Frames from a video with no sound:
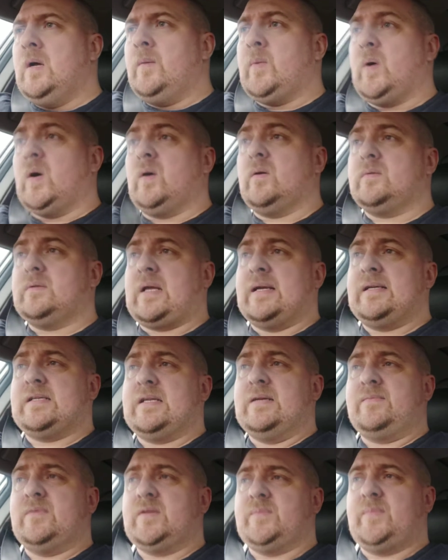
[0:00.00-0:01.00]
But they
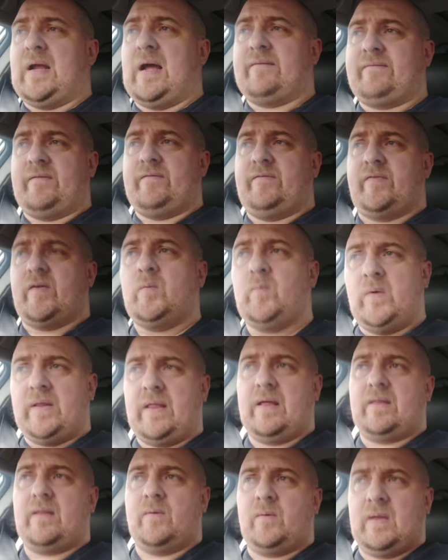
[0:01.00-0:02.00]
seemed to be having fun with
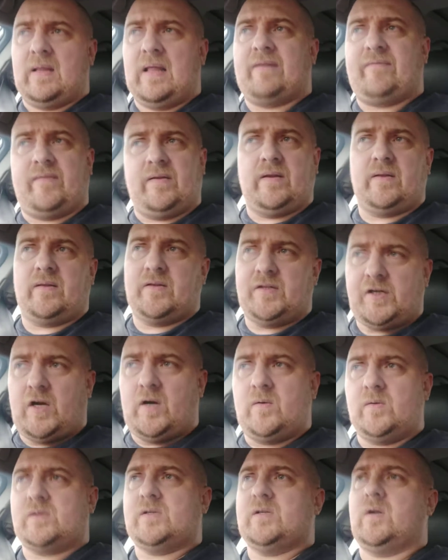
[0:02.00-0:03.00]
it. They were laughing at the
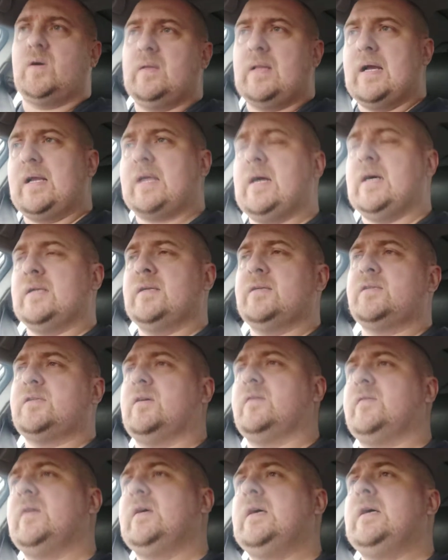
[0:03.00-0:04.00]
jokes and all that kind of
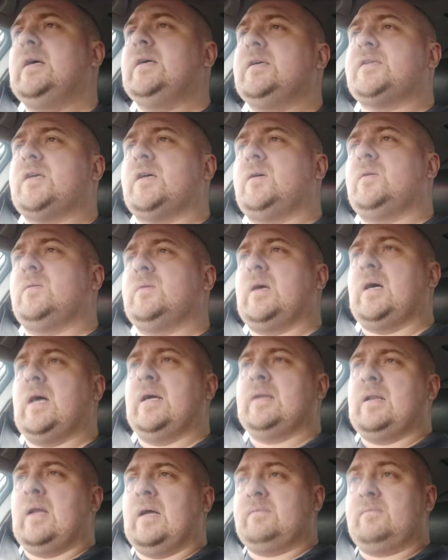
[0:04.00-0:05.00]
stuff. So
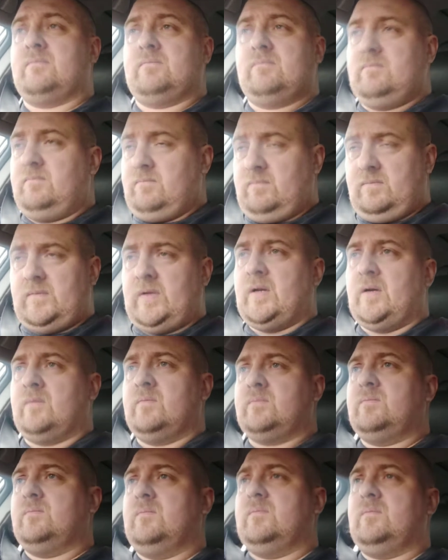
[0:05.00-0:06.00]
I you know,
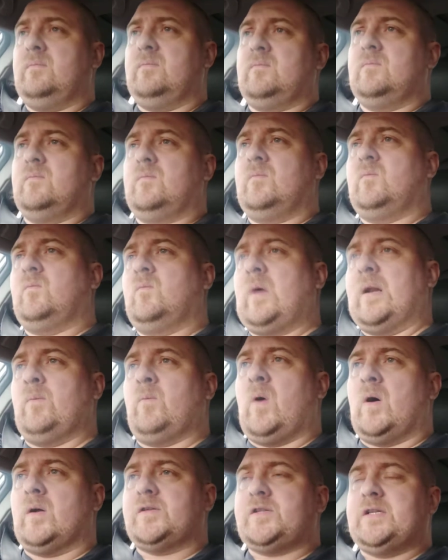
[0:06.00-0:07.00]
went and
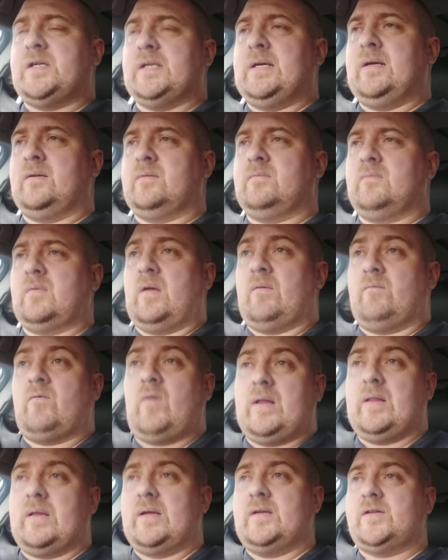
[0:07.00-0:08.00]
watched it and
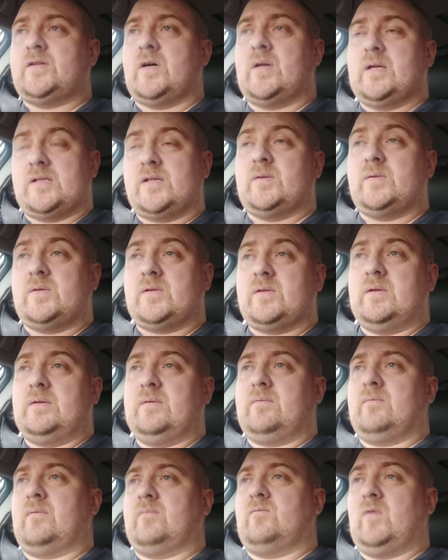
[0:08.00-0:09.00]
really enjoyed it. So it's
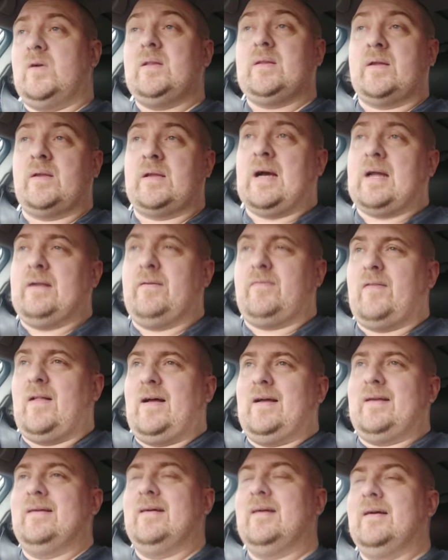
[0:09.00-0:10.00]
really kind of
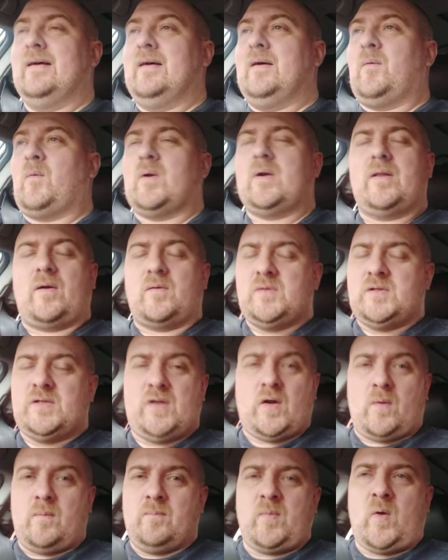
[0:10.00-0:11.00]
like one of those
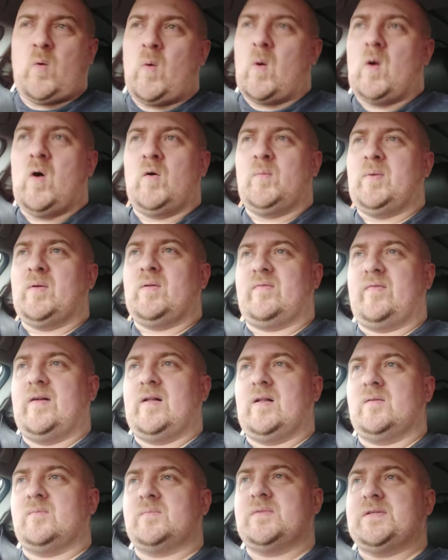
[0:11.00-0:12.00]
dumb quotable
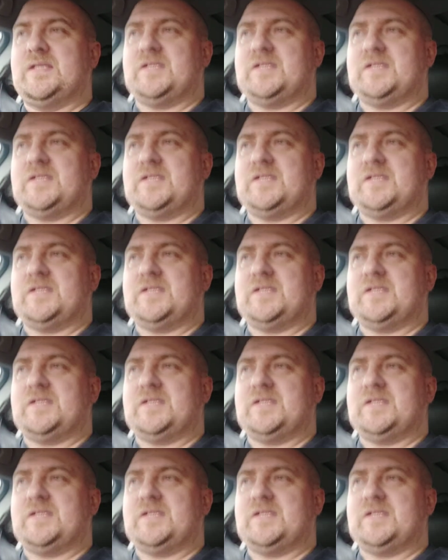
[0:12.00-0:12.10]
films.